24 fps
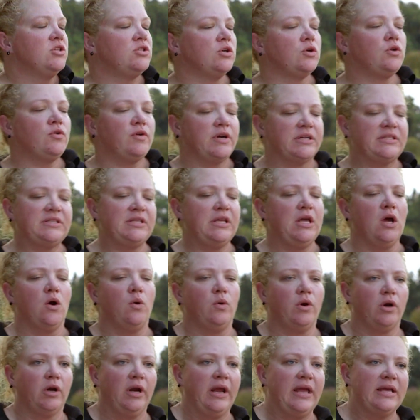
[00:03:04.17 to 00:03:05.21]
So Chris, the
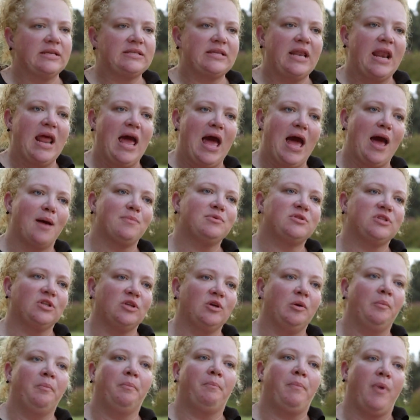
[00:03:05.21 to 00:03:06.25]
owner, is an
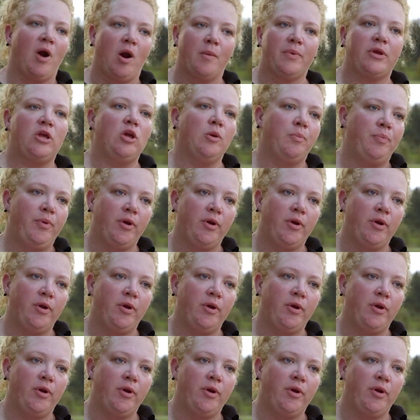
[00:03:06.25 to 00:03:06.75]
absolute barbecue